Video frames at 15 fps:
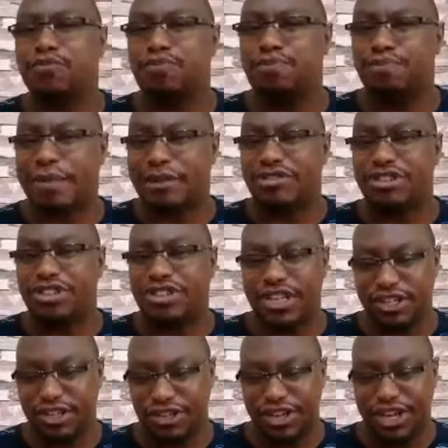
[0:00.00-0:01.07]
Christians
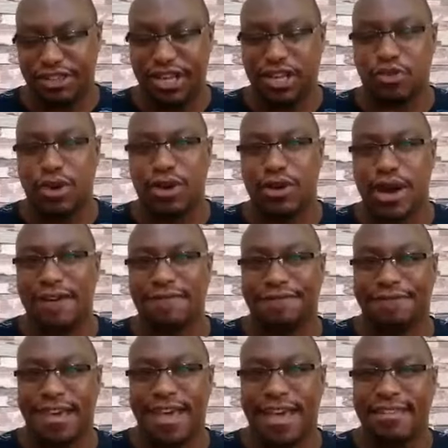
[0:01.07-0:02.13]
think that when you have
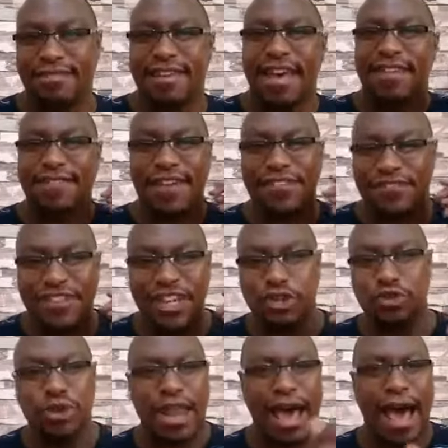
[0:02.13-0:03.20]
faith, that things
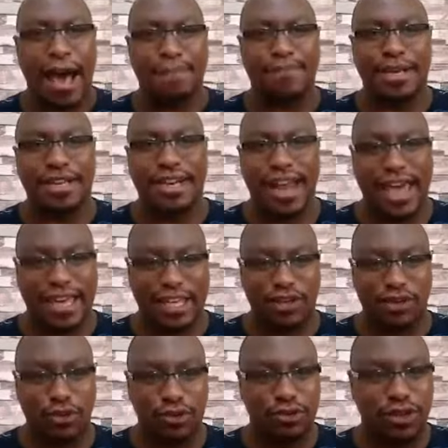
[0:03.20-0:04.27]
will happen like, you
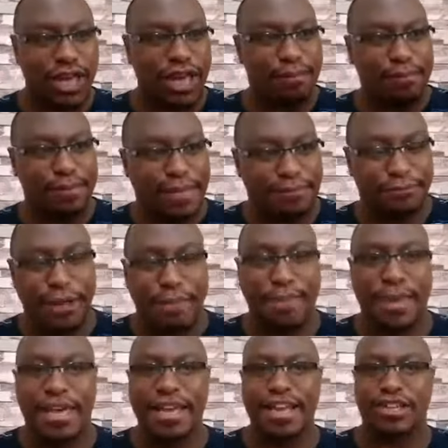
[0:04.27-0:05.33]
know, flipping
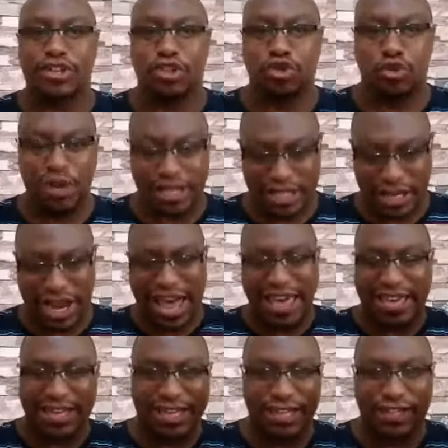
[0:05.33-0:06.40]
in a switch,
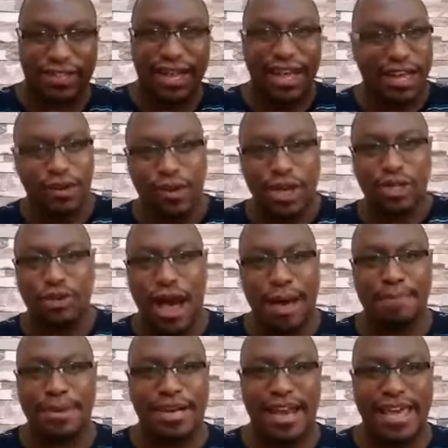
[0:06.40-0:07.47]
like it's going to
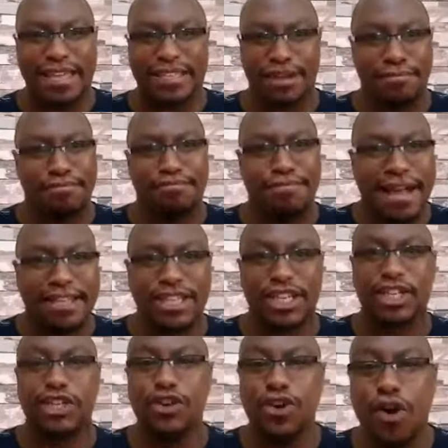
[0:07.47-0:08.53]
happen like some magic.
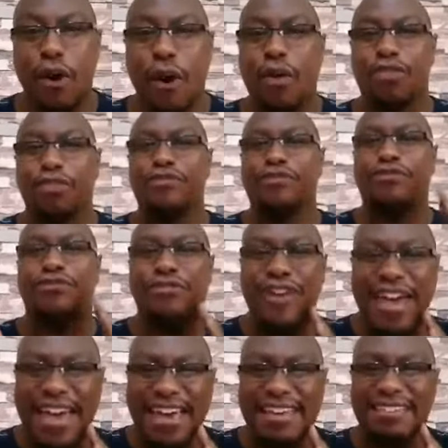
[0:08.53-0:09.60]
No,
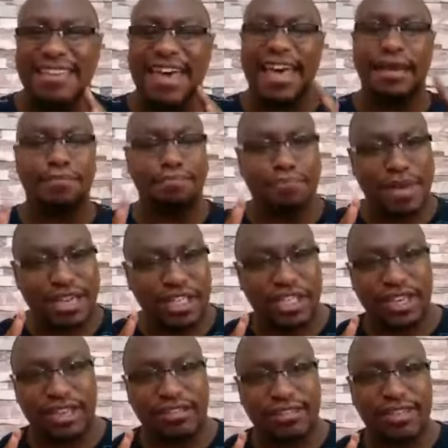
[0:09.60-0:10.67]
faith and
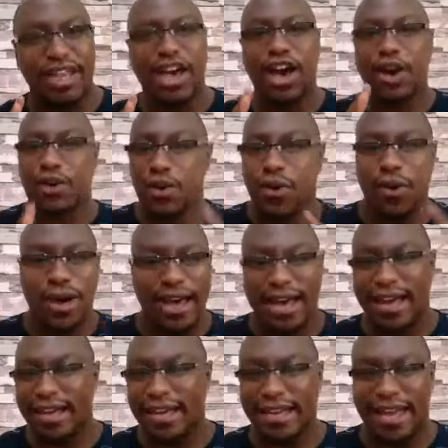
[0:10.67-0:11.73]
patience go
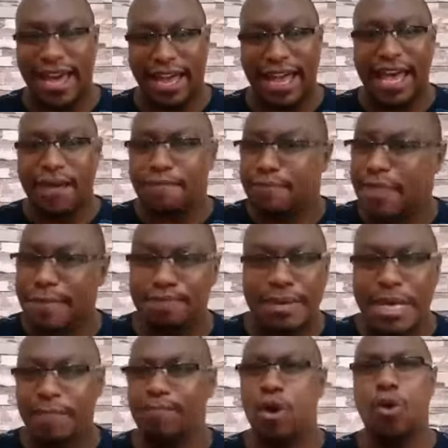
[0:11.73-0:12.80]
hand in hand. The
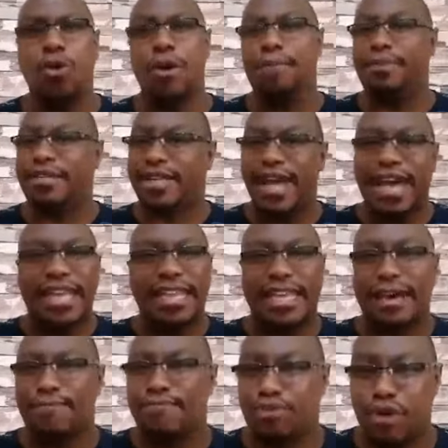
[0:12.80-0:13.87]
people who obtained their
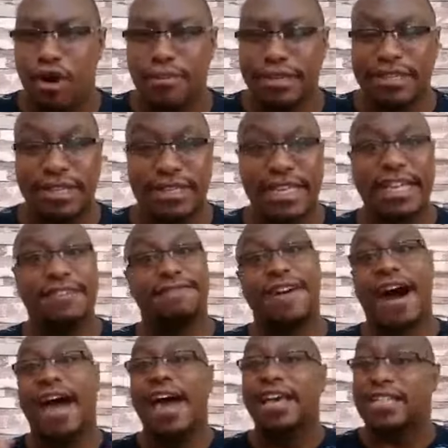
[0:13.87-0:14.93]
promises, in
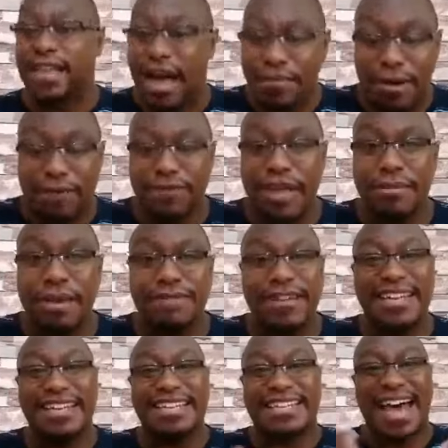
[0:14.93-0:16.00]
fact, some of them
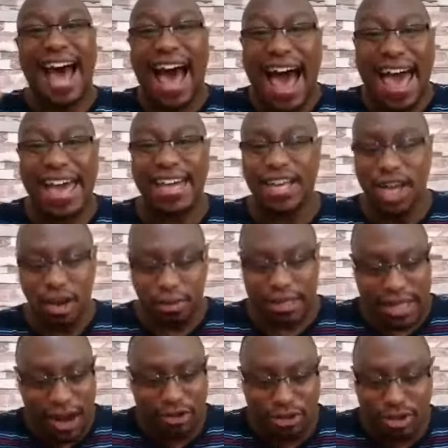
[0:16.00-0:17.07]
even died
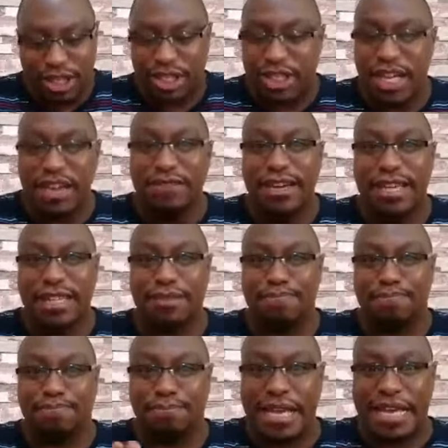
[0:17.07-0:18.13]
without receiving
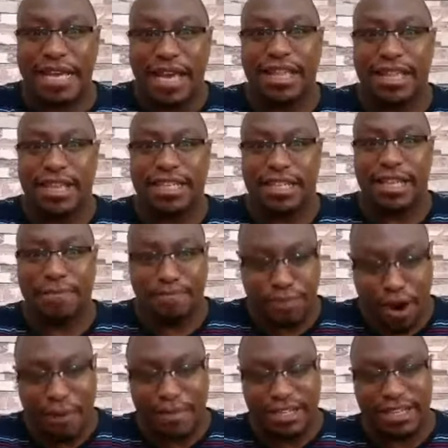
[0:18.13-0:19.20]
the
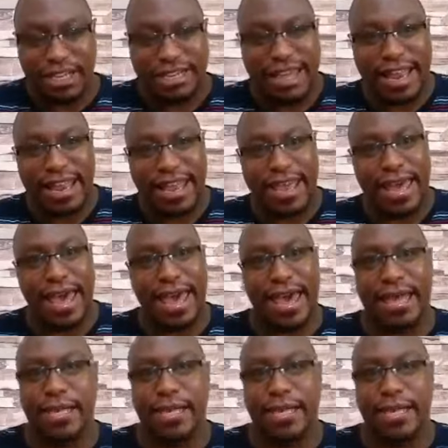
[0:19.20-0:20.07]
promises that they had.